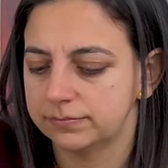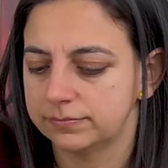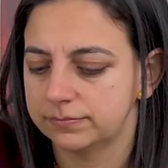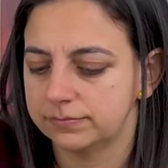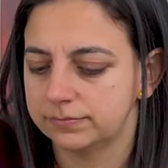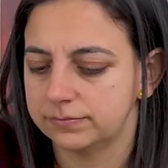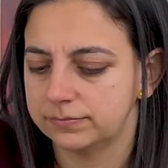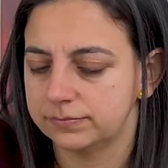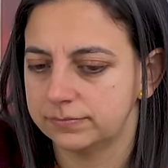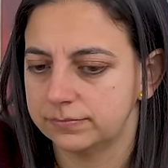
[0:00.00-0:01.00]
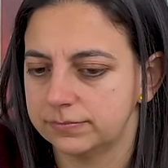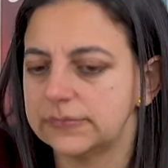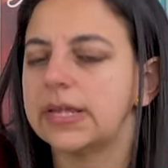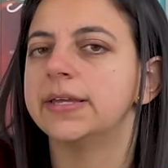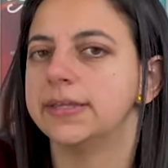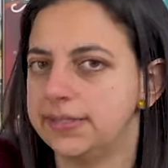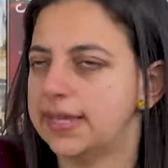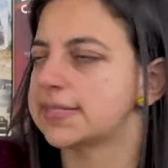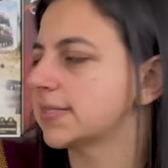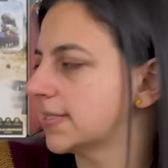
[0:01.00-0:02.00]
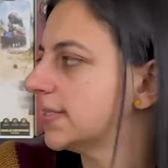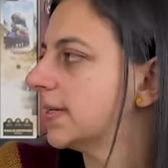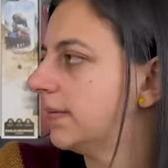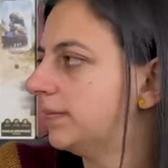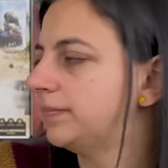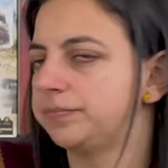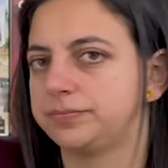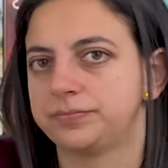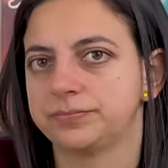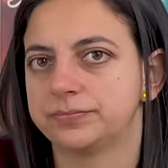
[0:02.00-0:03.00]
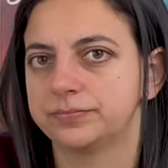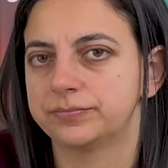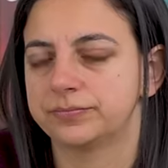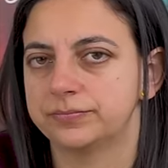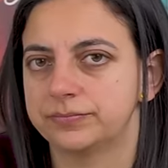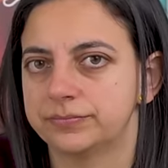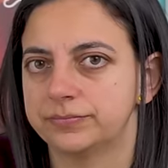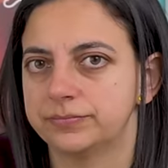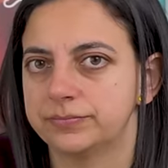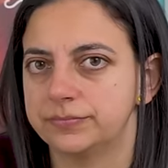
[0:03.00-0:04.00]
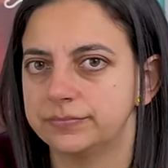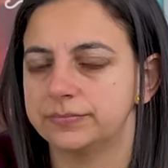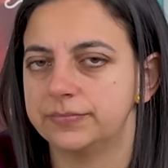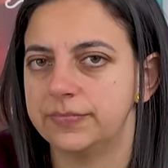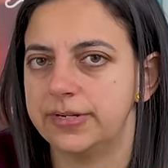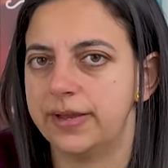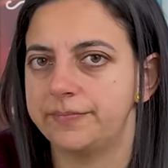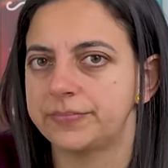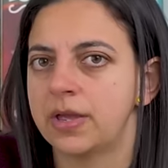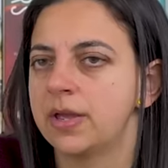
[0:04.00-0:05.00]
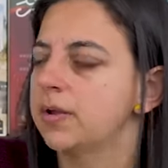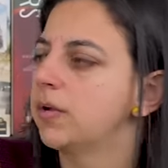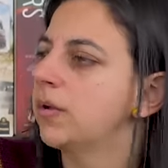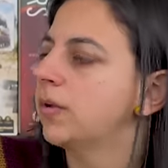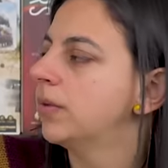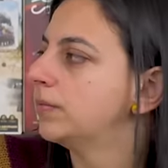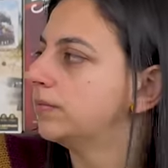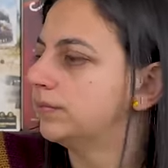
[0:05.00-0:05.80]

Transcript: (silent)